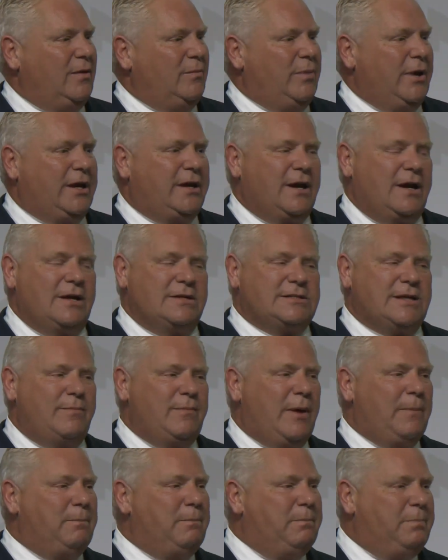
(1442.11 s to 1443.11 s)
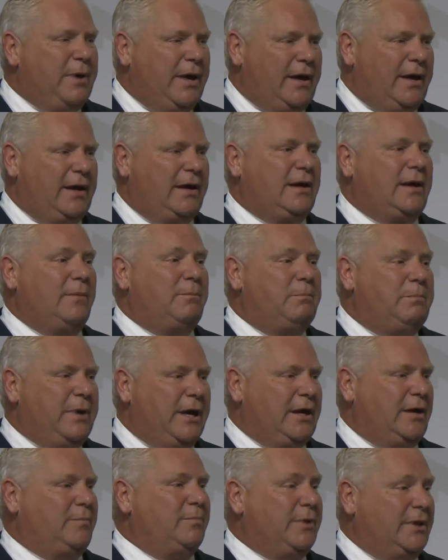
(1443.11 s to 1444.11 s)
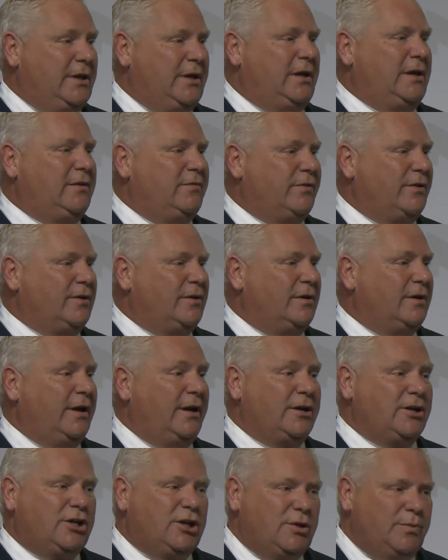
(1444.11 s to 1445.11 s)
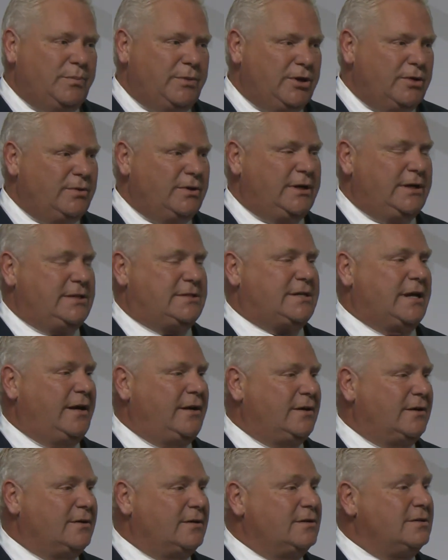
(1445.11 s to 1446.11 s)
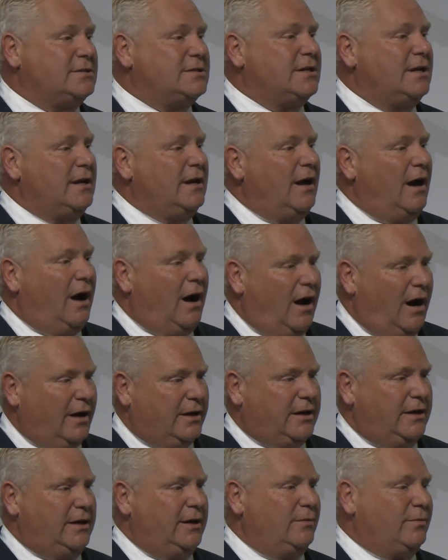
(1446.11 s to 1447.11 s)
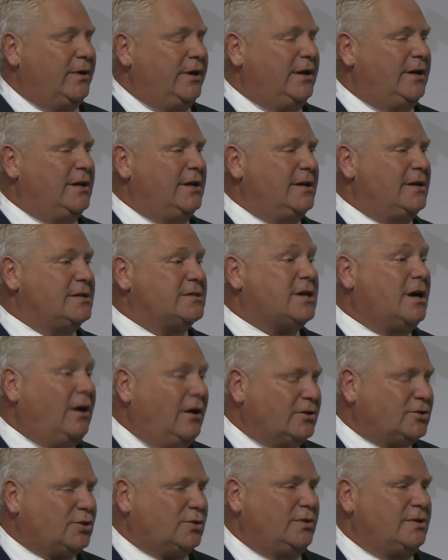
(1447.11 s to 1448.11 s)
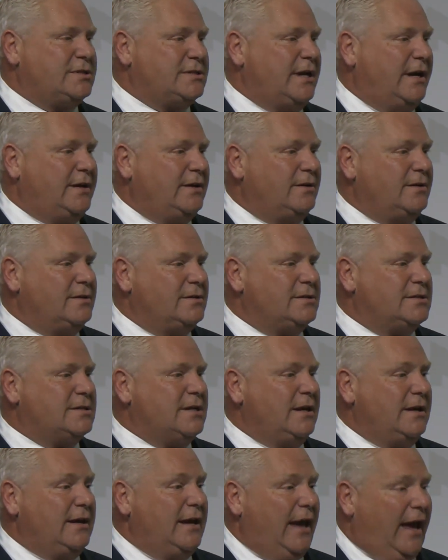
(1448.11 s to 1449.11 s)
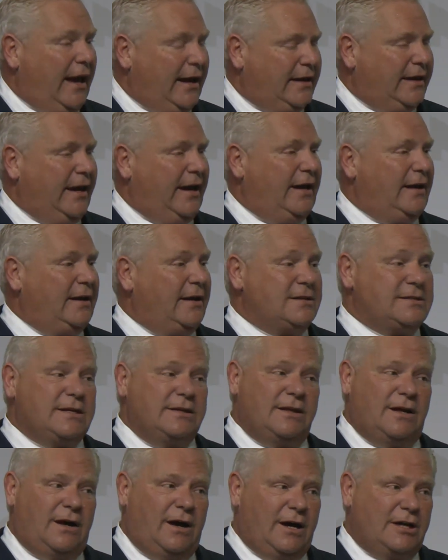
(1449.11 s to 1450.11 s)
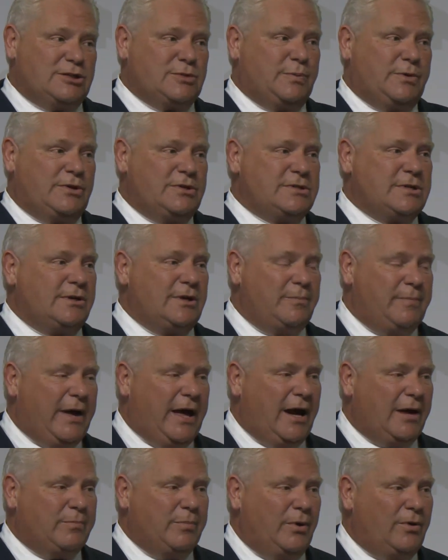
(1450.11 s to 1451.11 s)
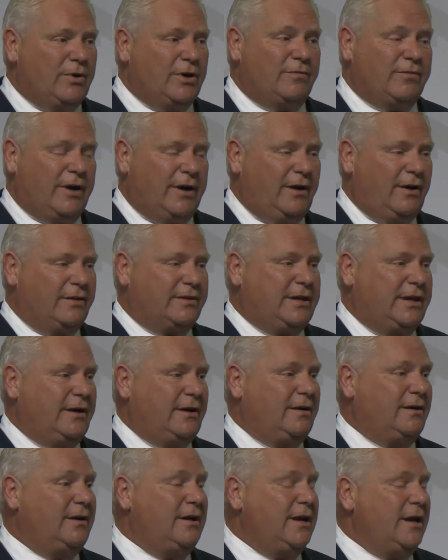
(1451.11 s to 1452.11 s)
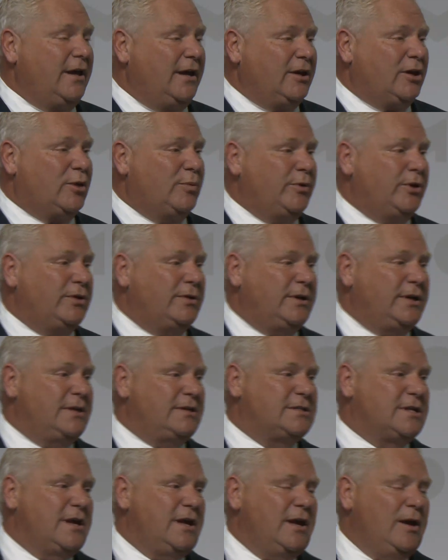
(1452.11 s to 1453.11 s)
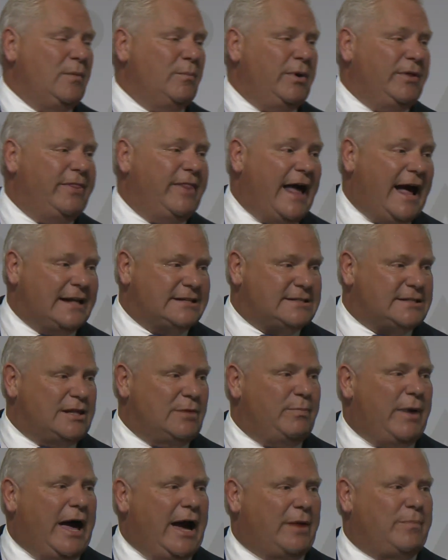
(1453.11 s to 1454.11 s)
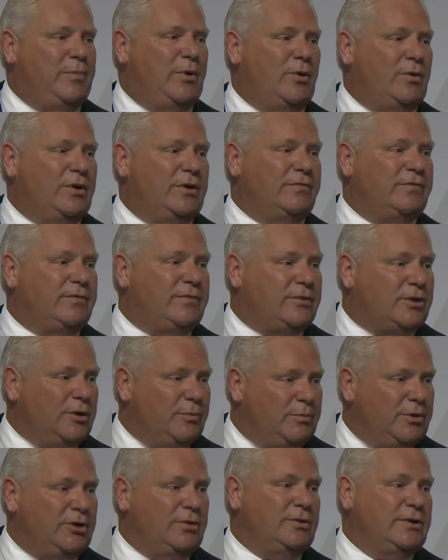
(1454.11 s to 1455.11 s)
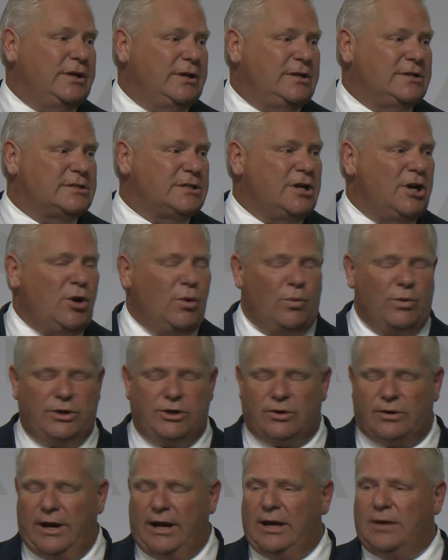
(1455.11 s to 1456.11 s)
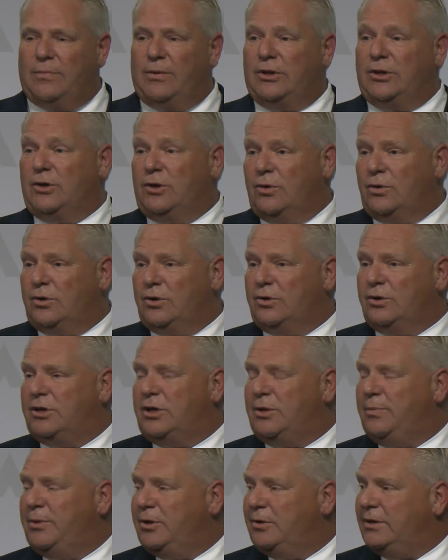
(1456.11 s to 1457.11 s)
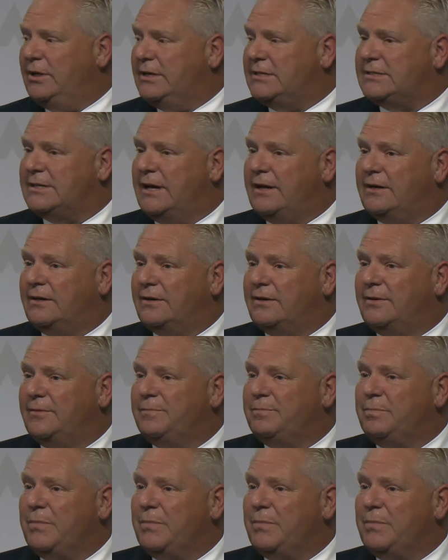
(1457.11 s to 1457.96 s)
because I'm a big, big believer in community centers, hockey arenas, cultural centers. Again, I say the hospitals are the backbone of our healthcare in communities, but that's the backbone of communities when you're able to go to a community center.